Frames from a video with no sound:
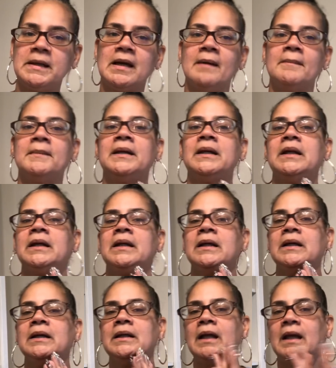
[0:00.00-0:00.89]
coming
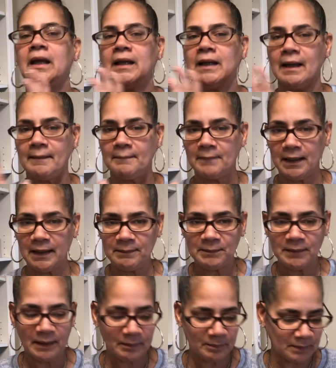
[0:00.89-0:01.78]
in and I might
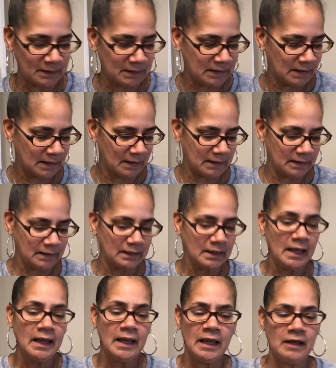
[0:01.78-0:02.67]
be able to get it.